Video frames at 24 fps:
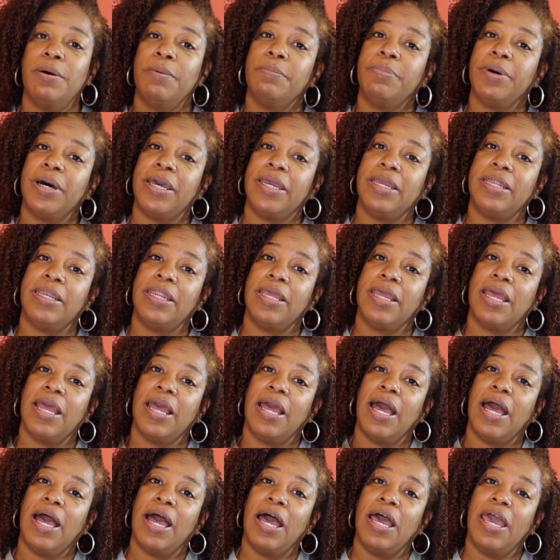But
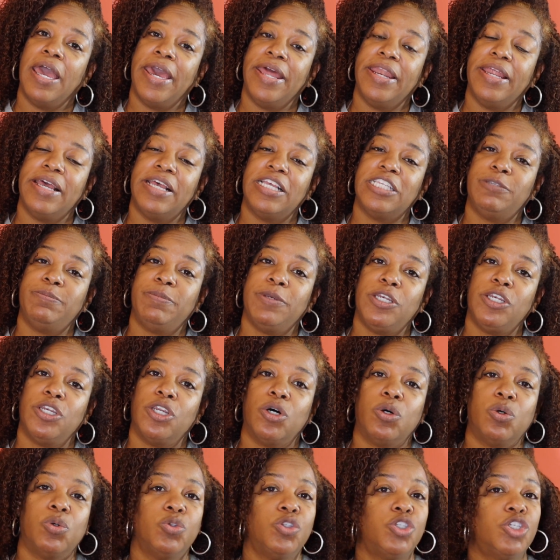henna has been
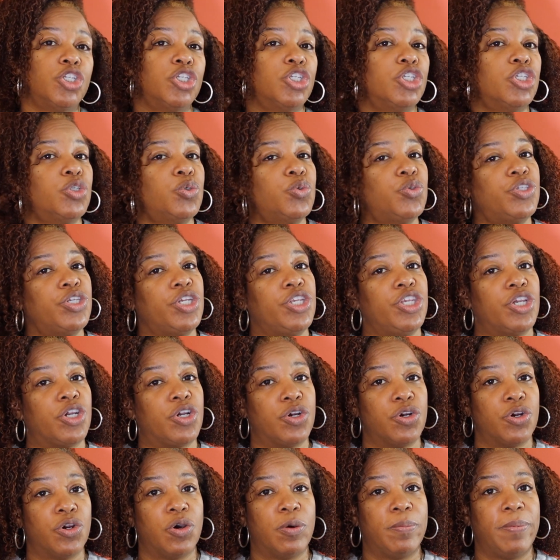known to loosen your
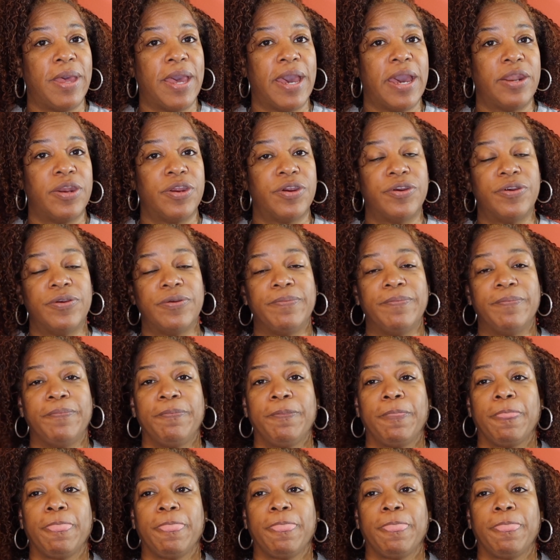curl pattern.